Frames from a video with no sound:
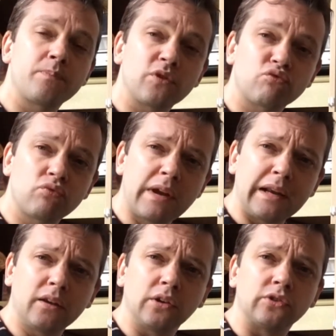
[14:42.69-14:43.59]
it's
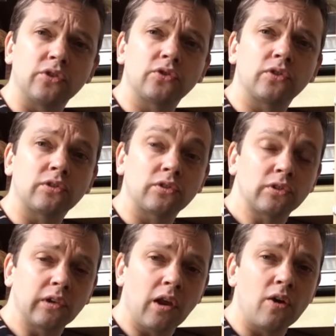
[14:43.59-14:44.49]
really good just to
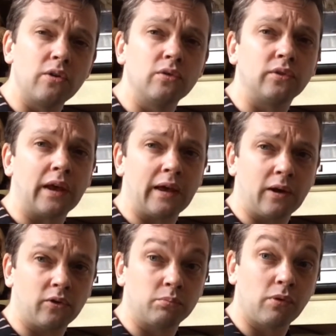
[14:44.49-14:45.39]
slow down
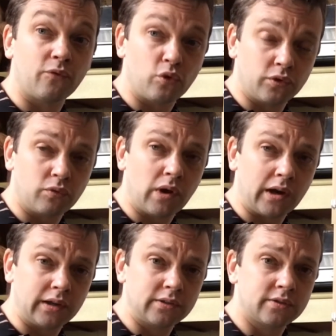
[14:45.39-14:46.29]
before you
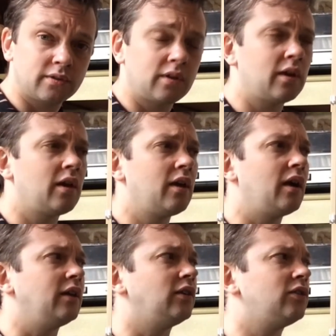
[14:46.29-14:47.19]
write
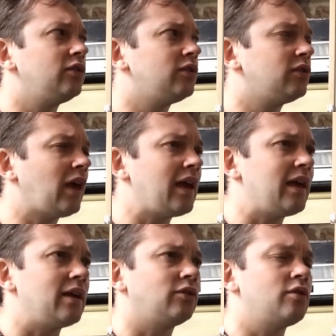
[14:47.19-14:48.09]
and just say
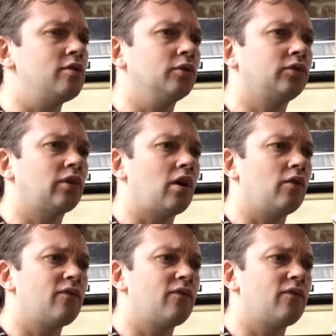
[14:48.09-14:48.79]
it to yourself.